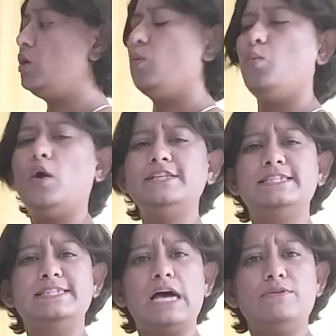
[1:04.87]
What
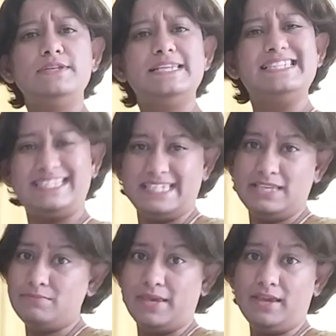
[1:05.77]
sound does
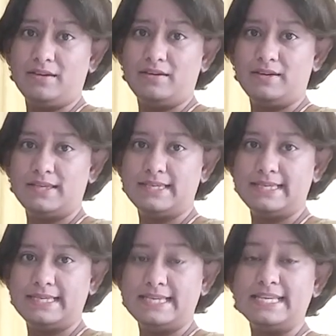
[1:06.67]
C make?
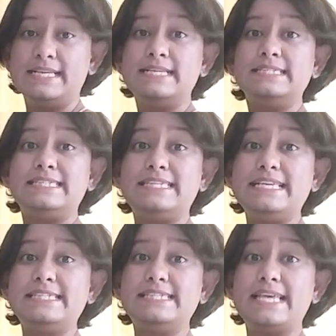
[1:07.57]

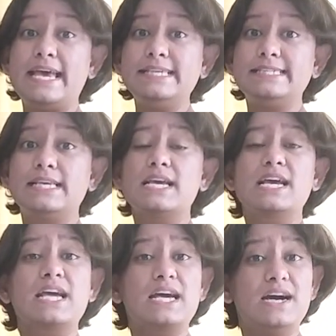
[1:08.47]
C says
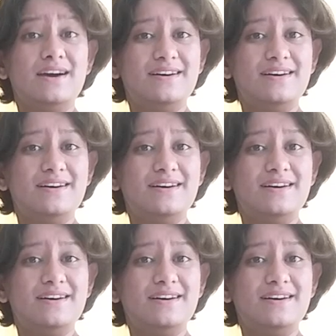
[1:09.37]
K.